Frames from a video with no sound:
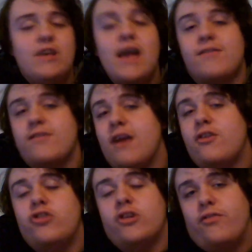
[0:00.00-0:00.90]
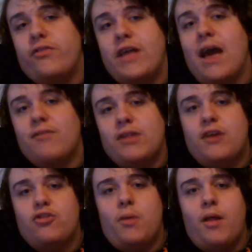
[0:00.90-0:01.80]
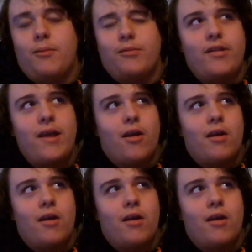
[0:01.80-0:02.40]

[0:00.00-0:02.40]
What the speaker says: Yes, I cheered for the Avalanche while I was there.